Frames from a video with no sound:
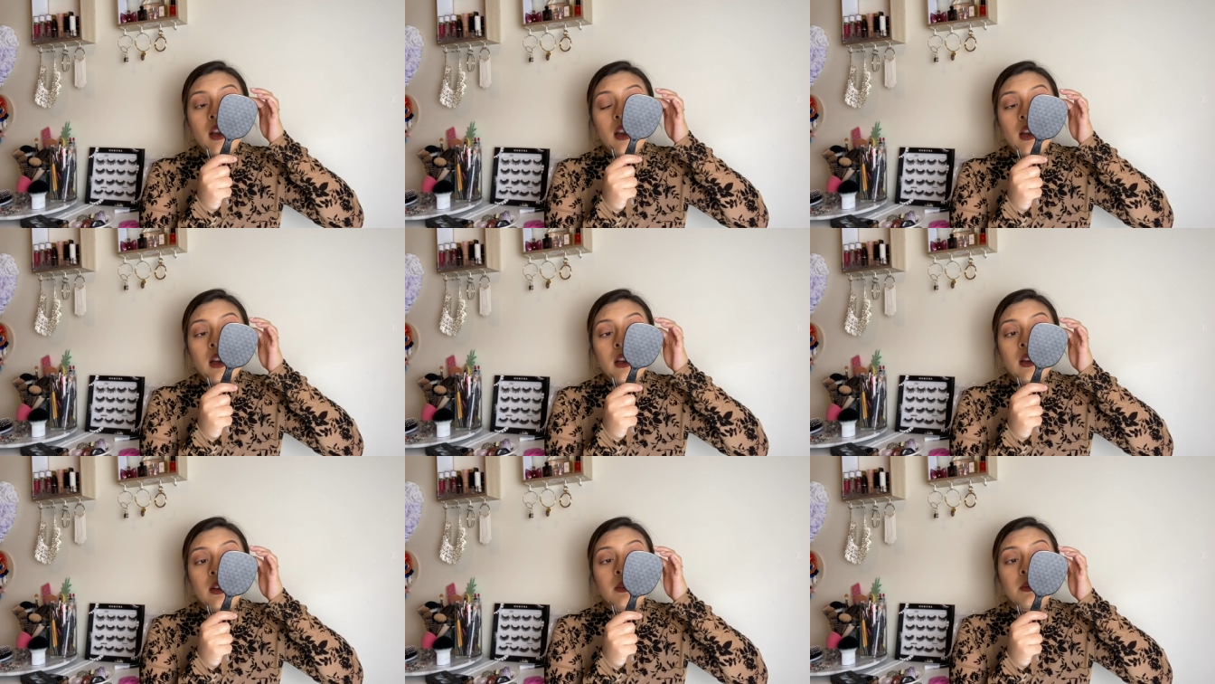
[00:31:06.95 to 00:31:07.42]

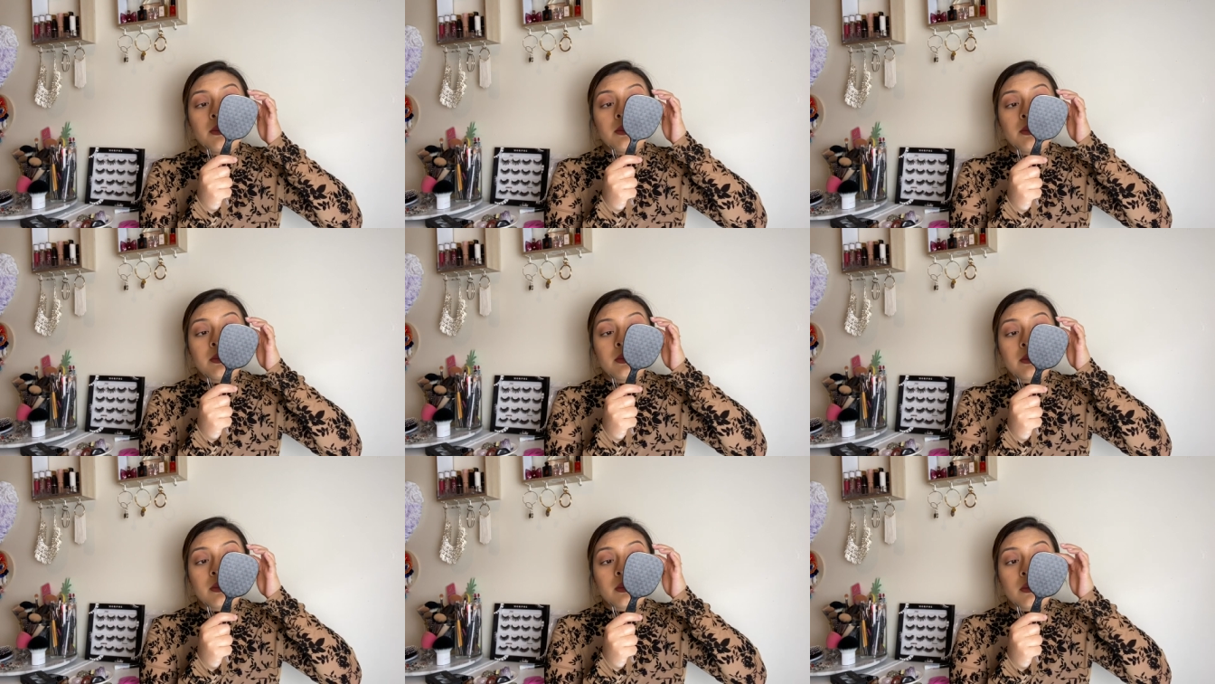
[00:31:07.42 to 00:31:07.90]
um,
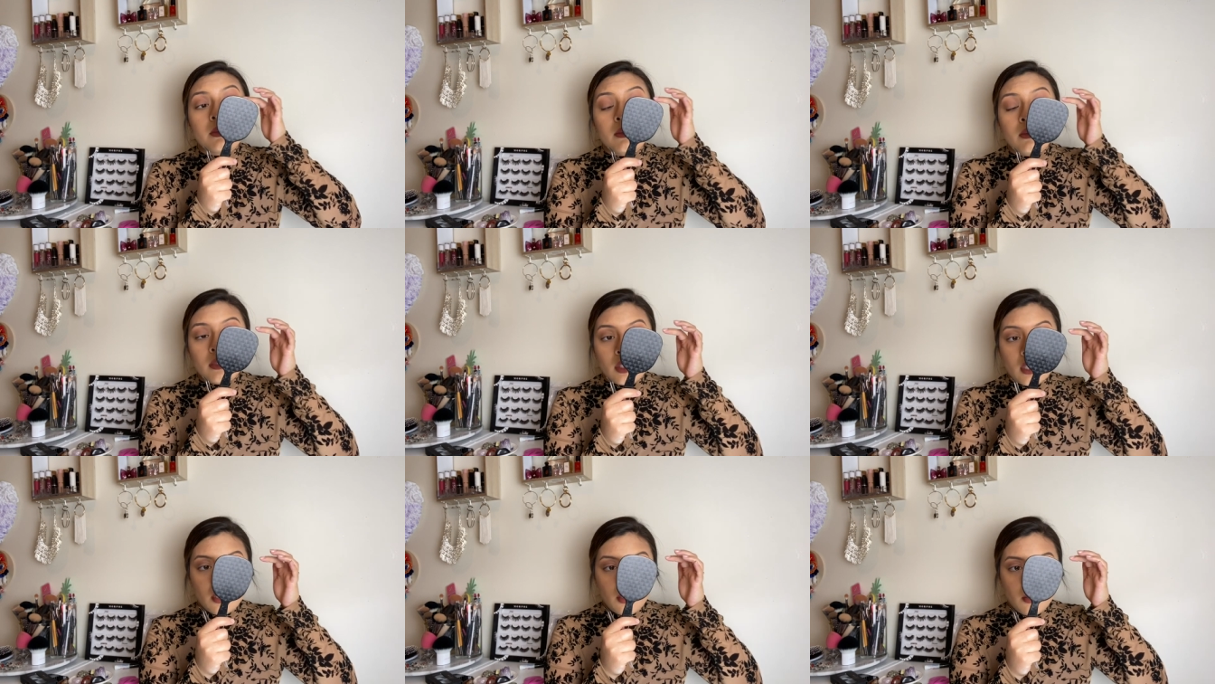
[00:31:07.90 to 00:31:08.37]

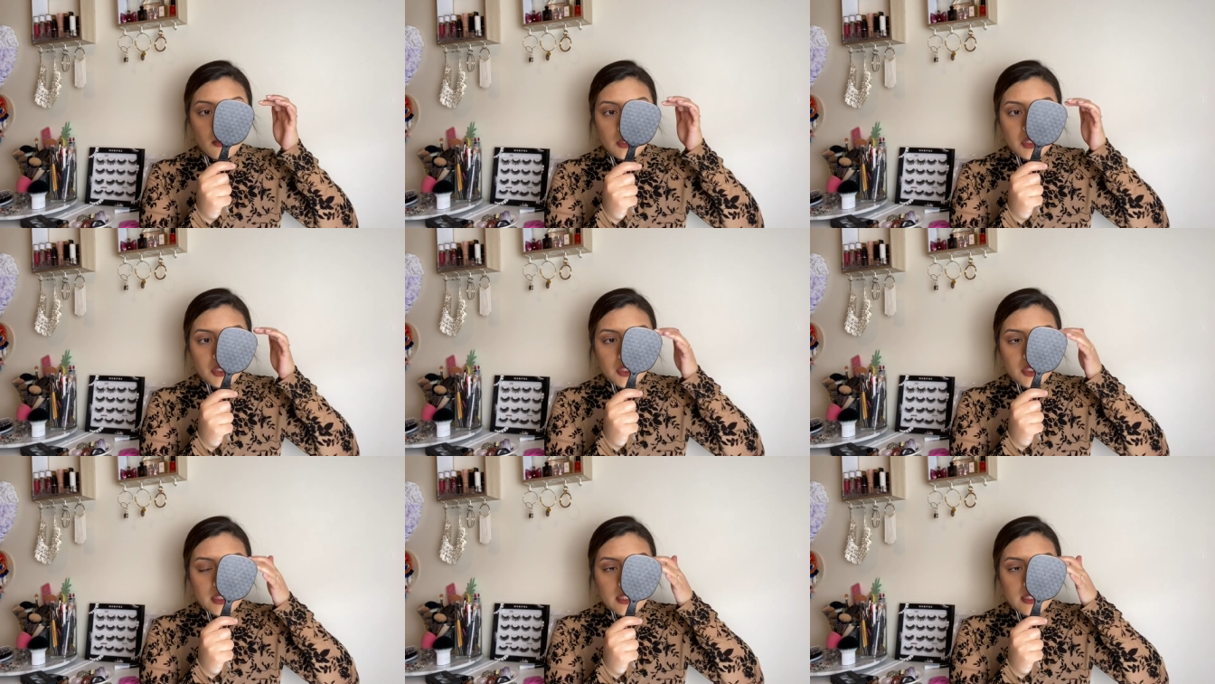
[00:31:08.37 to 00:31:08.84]
which
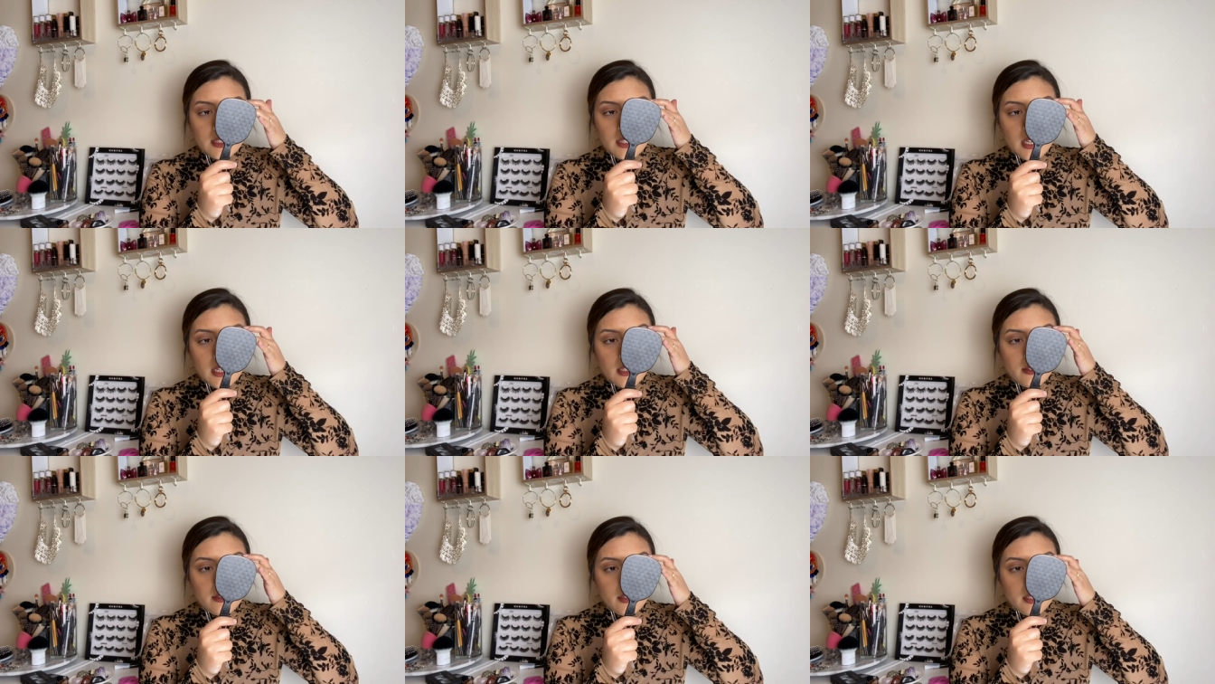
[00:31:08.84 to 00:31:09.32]
it did
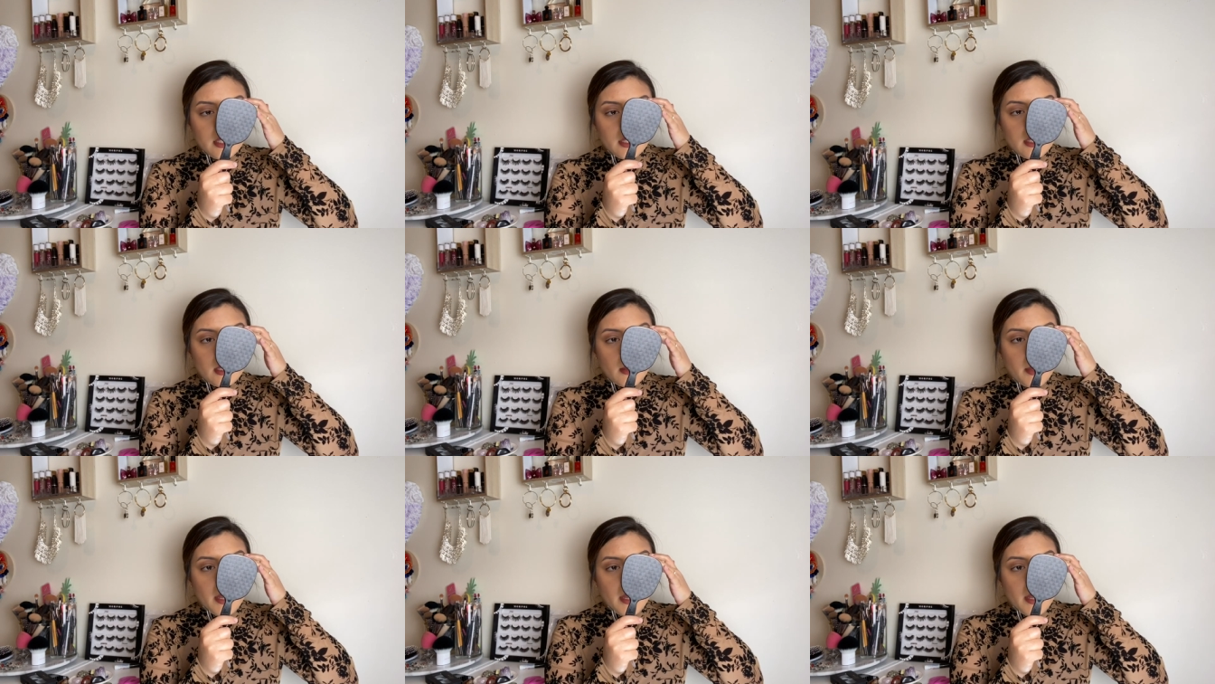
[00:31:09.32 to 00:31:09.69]
kind of in the